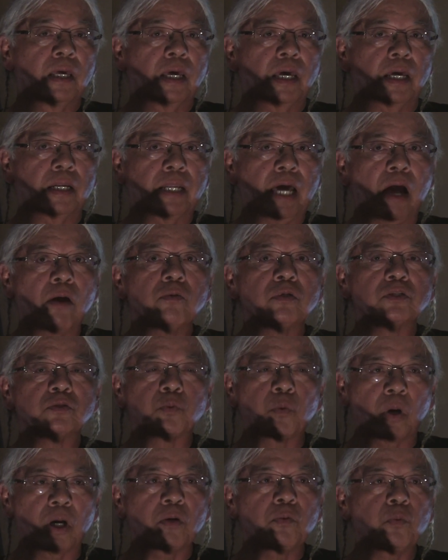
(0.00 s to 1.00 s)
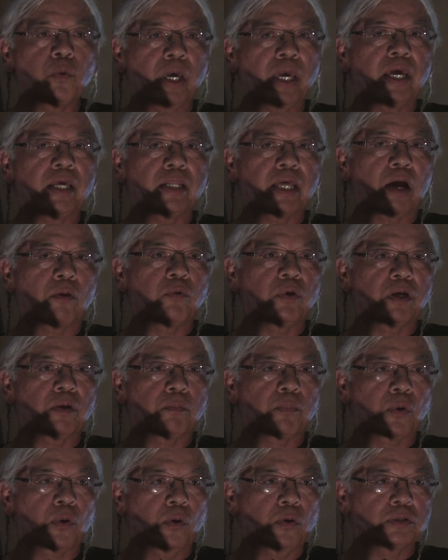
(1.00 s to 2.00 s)
And that was one way that we
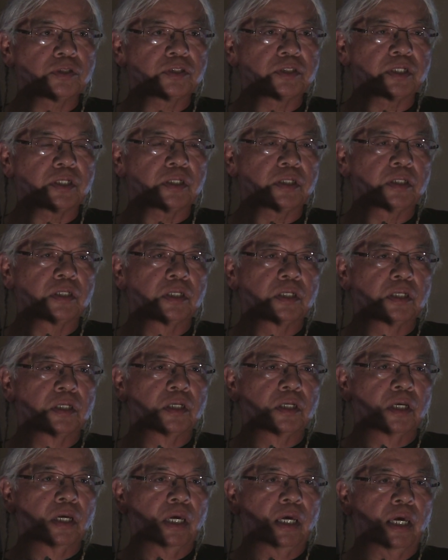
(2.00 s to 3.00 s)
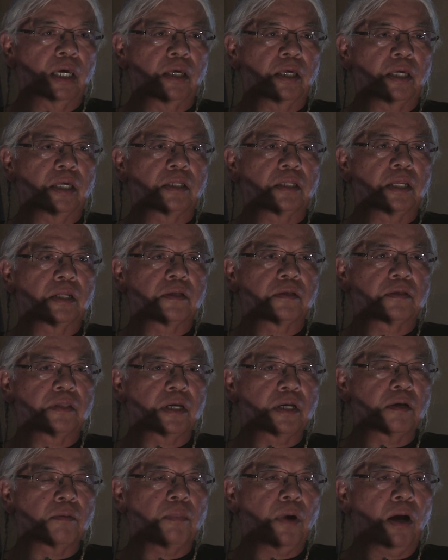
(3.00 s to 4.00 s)
approached it. And the
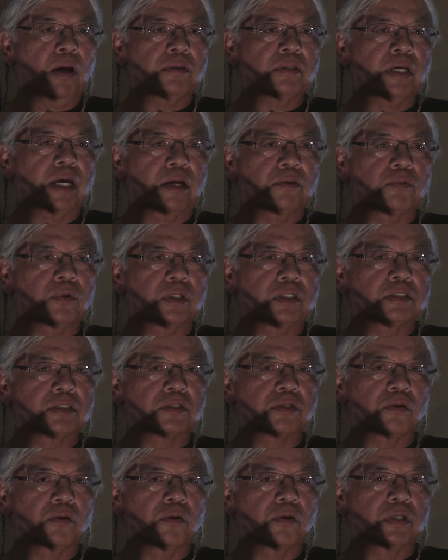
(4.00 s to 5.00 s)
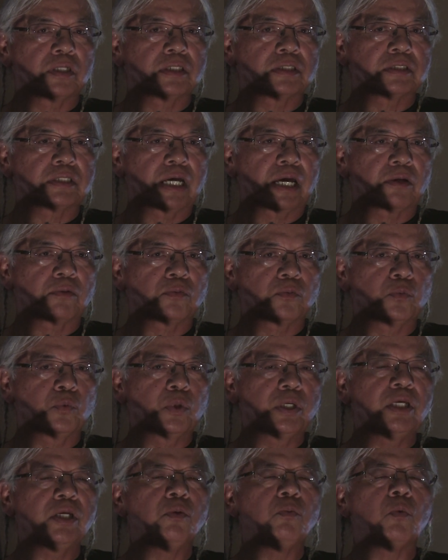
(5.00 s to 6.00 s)
thing about that was, though, is that
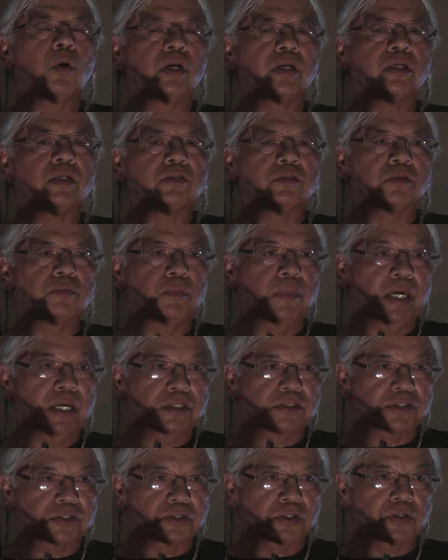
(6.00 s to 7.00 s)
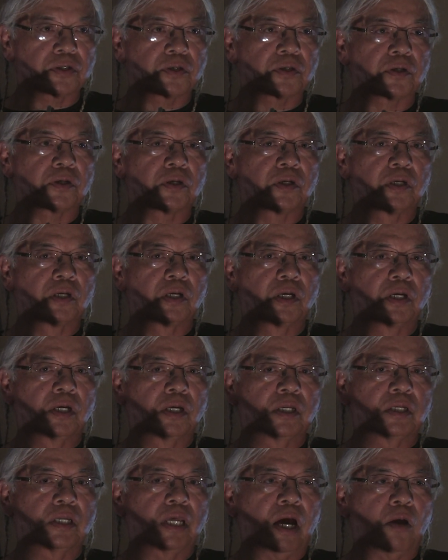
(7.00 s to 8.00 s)
we wanted to make sure
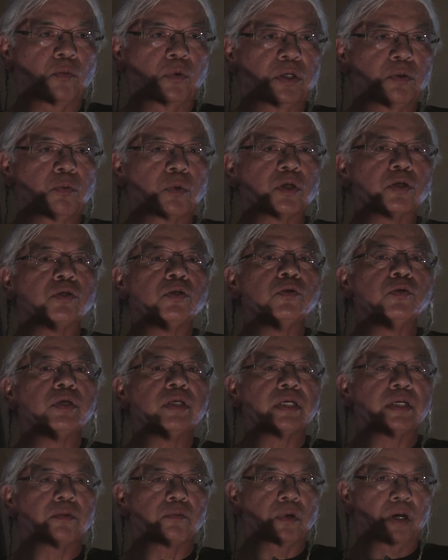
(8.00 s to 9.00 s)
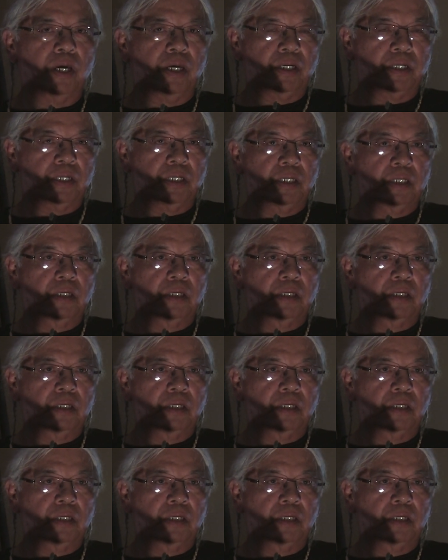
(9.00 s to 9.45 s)
that we were doing it right.